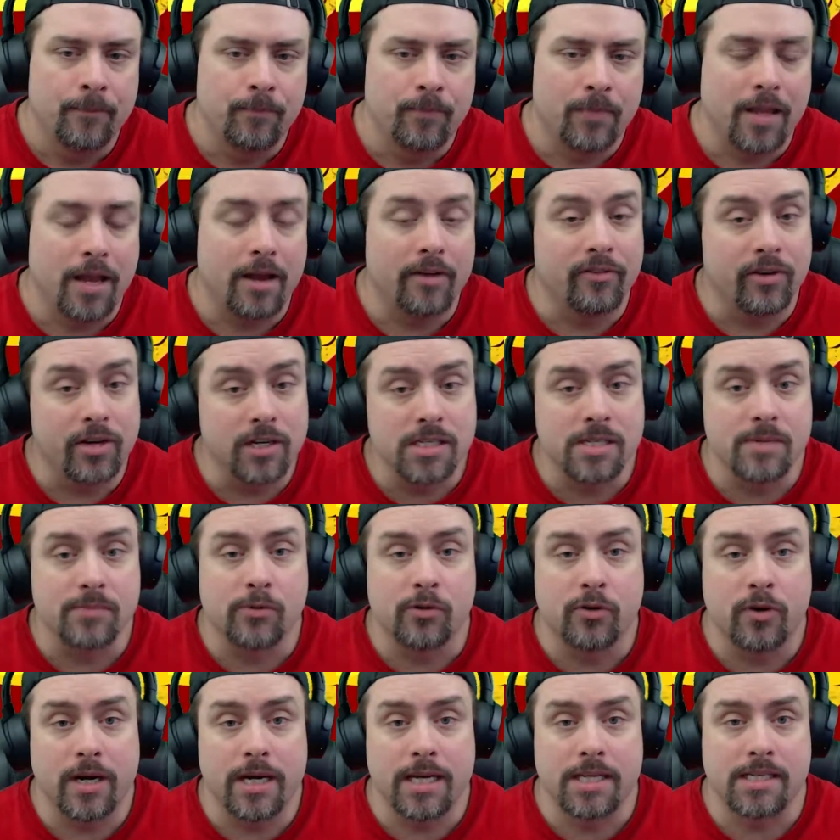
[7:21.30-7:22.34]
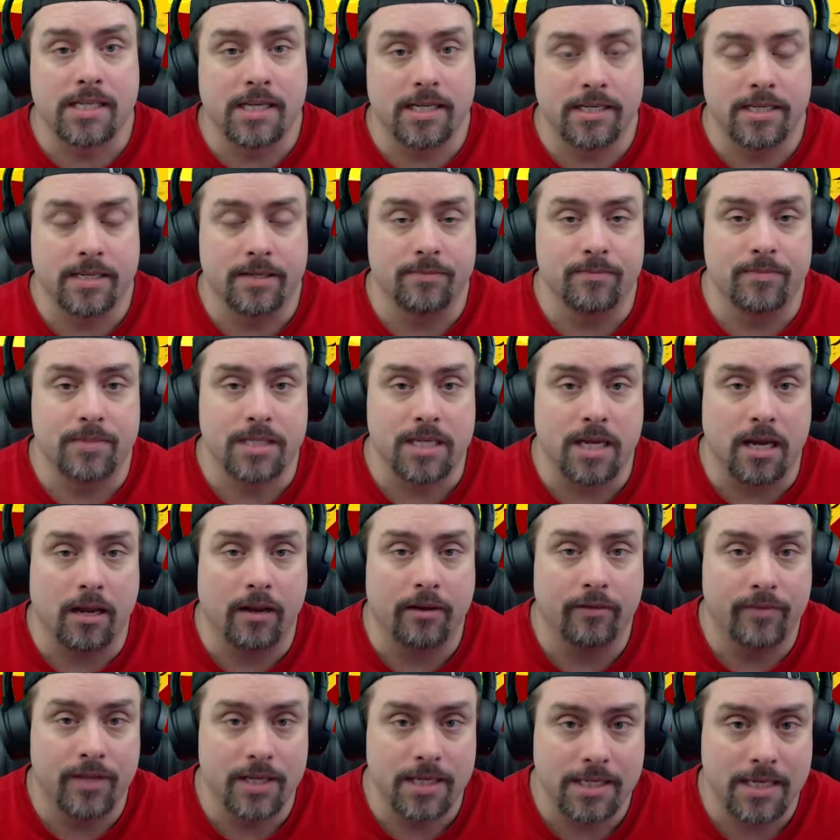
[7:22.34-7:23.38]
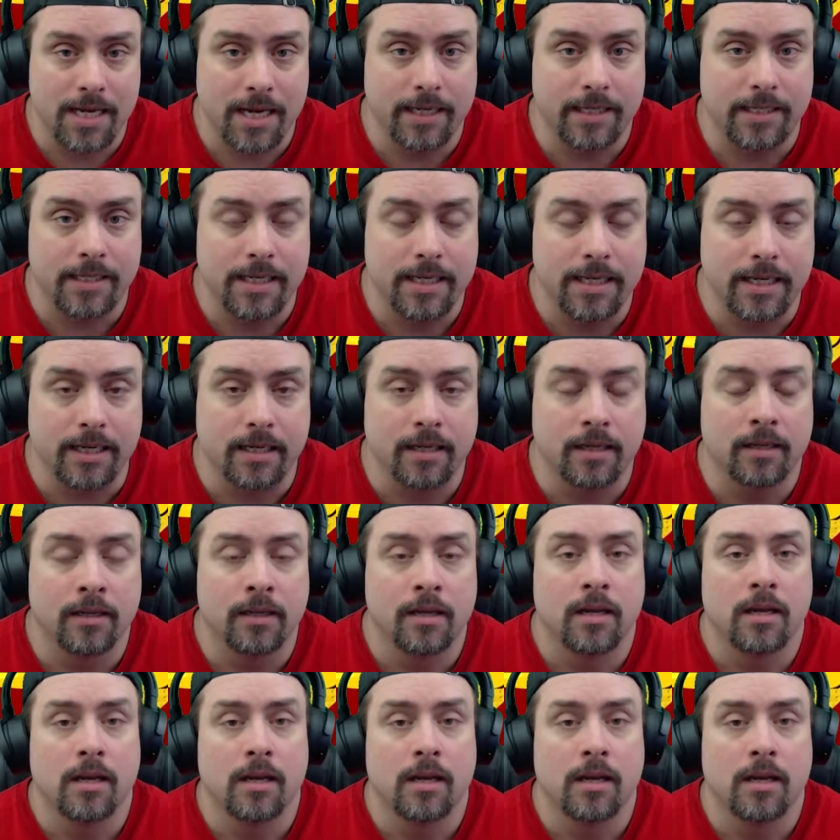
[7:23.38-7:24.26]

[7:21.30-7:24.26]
Now, I've heard some criticisms of this idea,